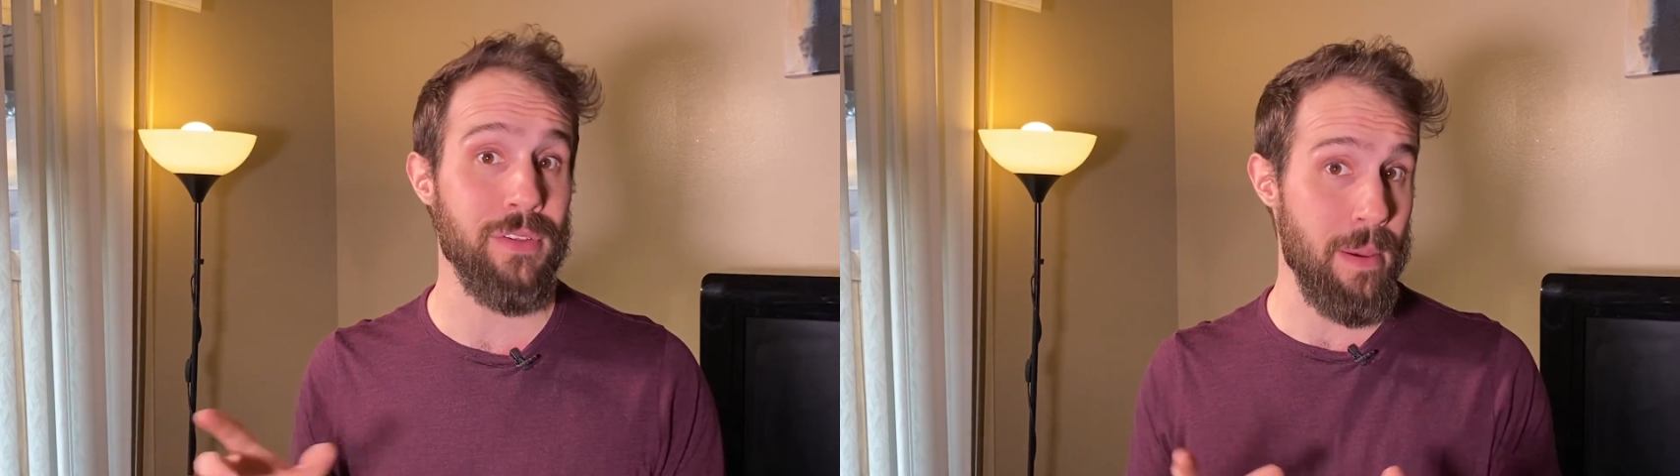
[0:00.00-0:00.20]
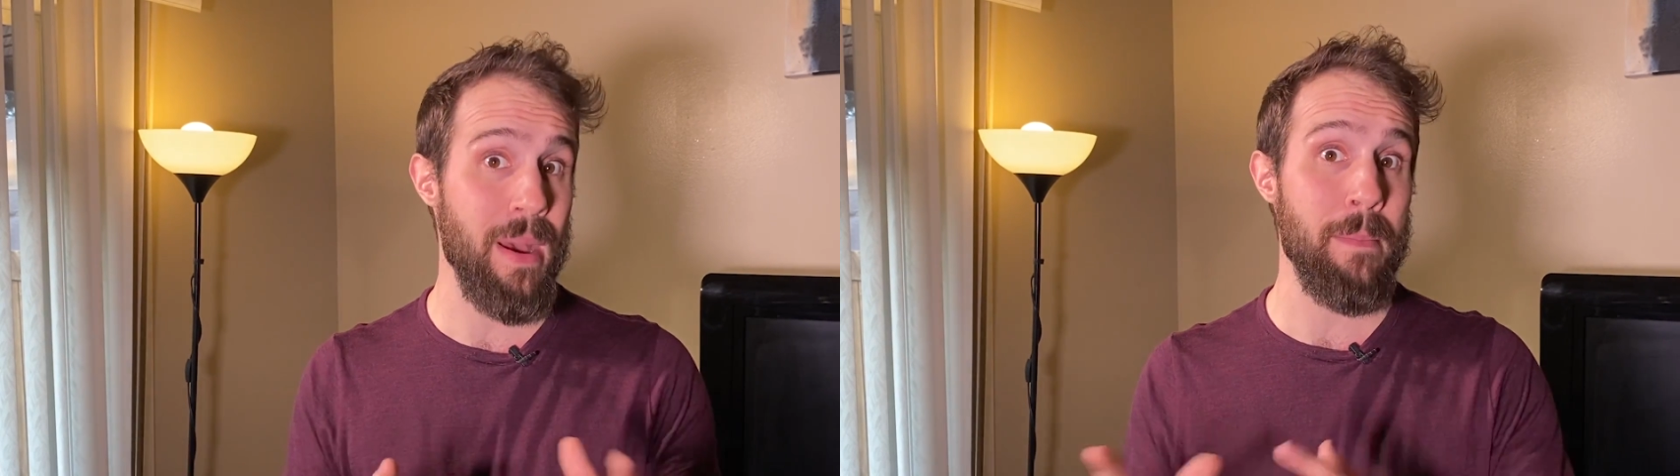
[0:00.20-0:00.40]

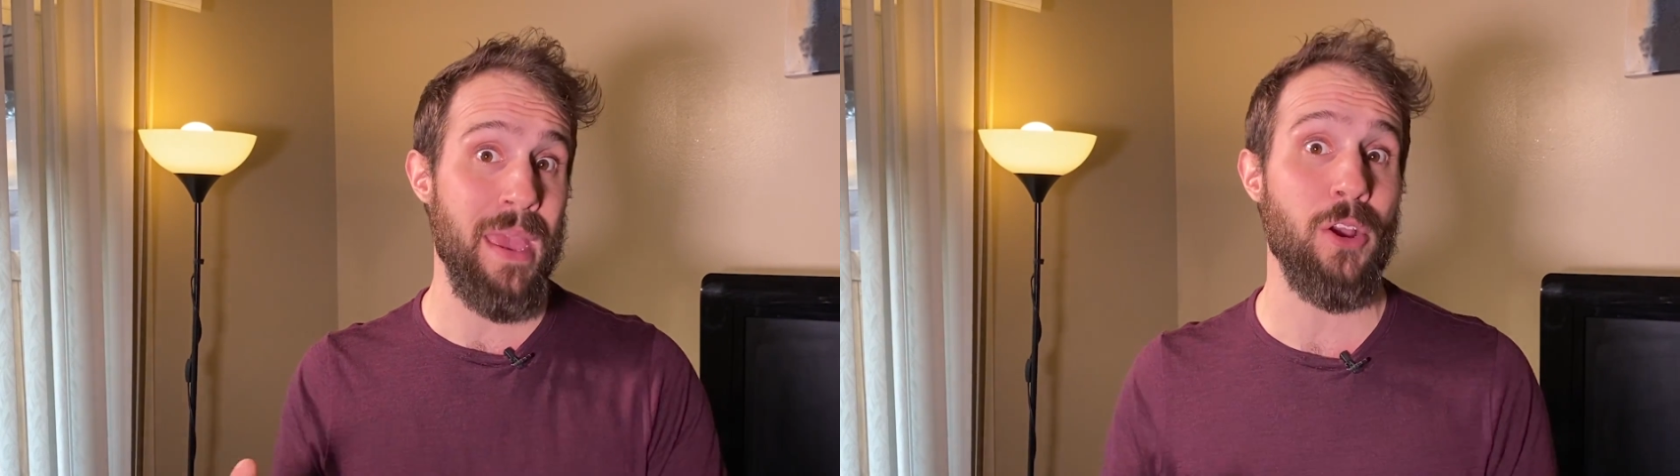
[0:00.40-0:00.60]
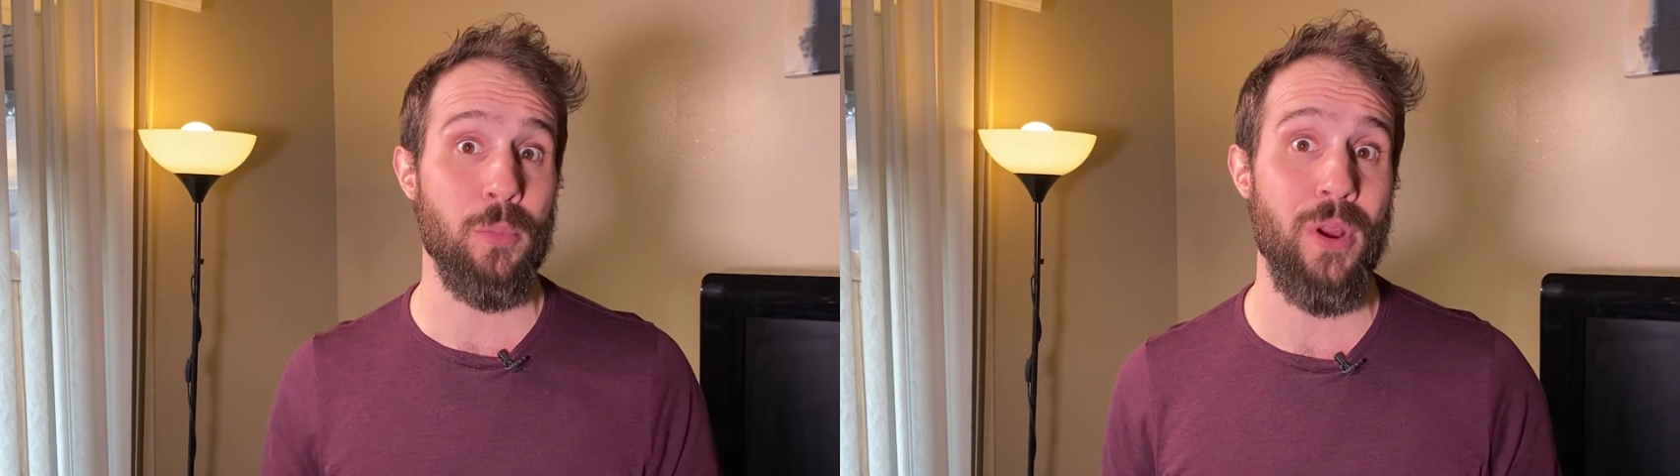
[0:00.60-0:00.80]
that might
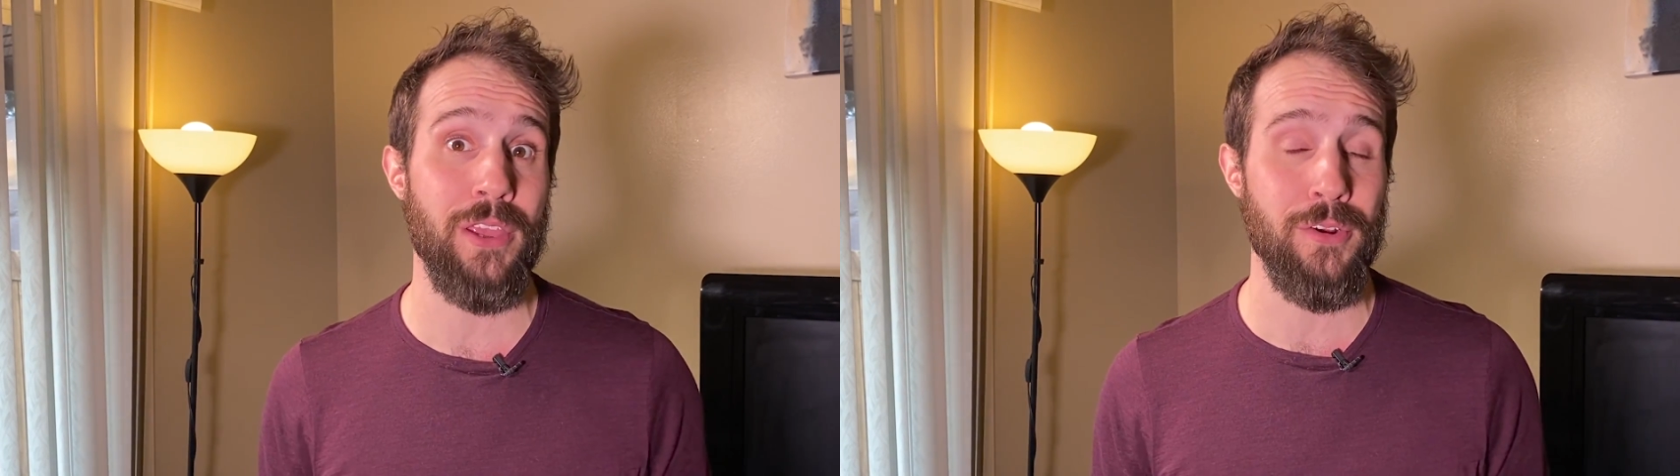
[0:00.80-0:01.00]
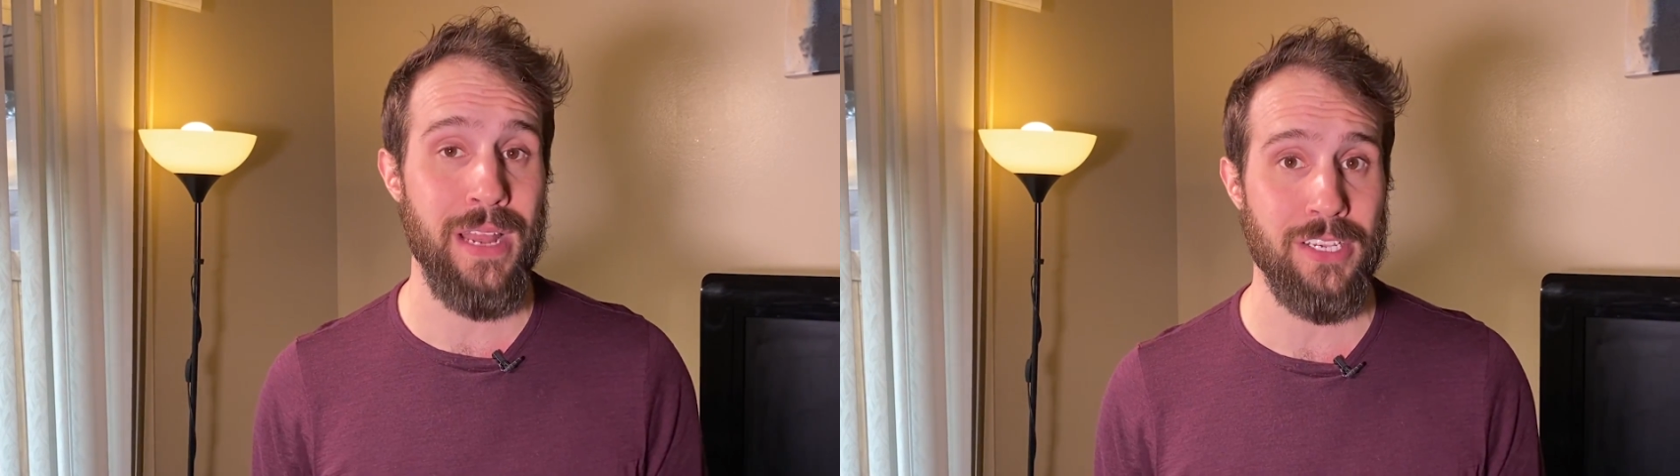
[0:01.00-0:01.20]
make or break
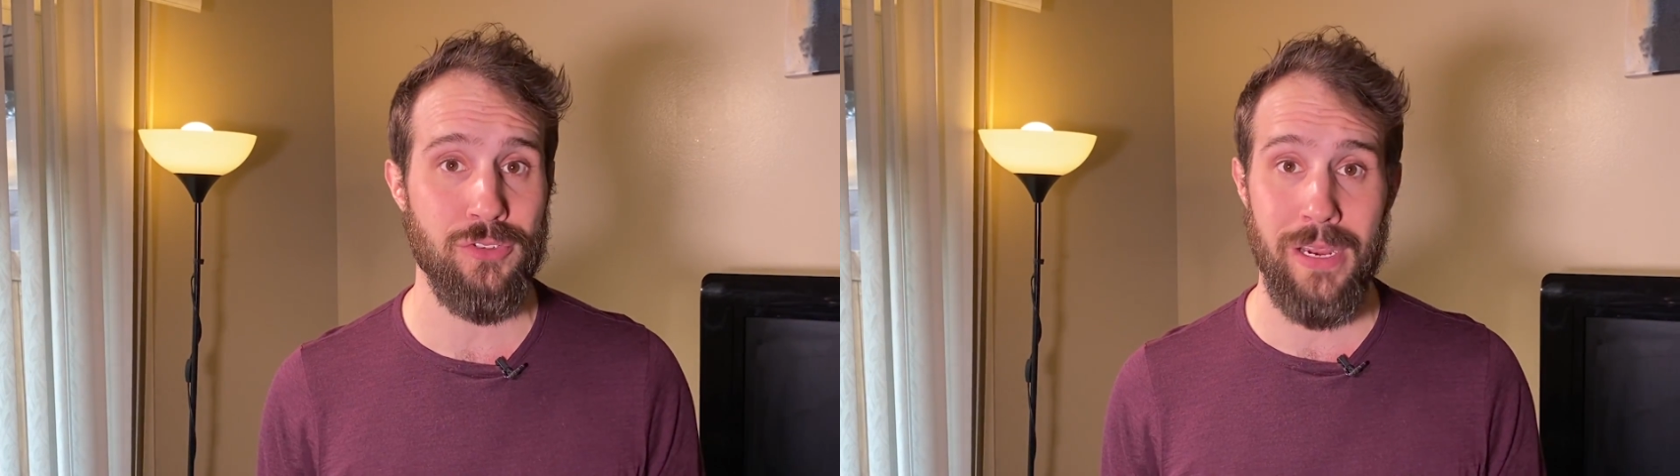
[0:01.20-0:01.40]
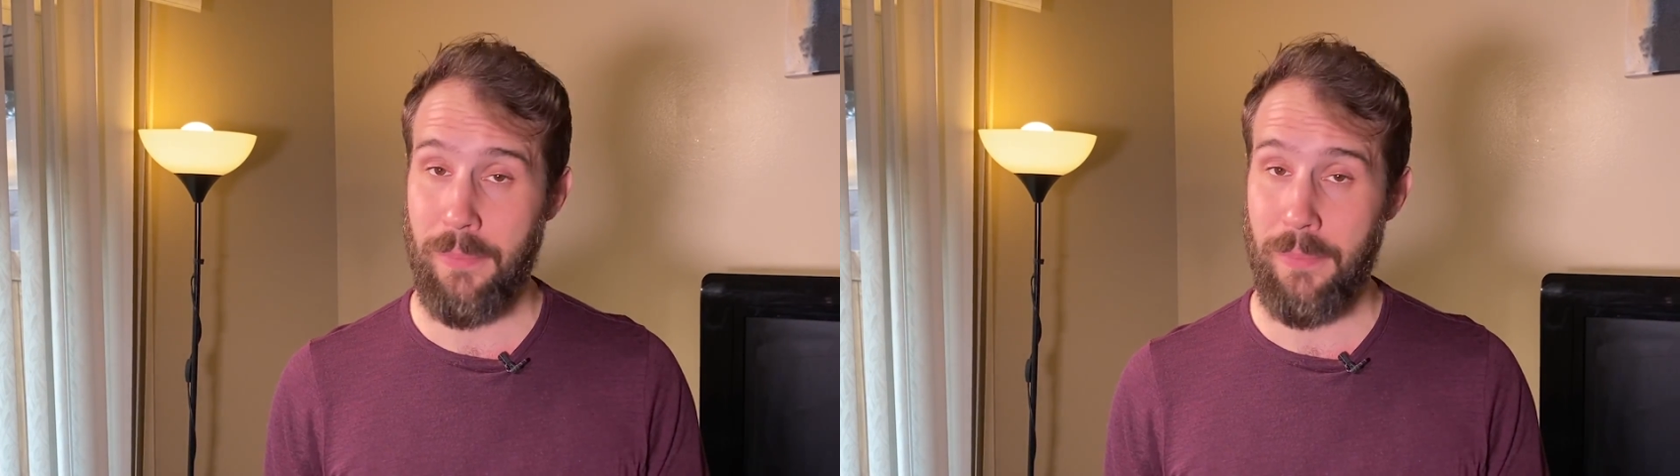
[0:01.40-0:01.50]
your next trip,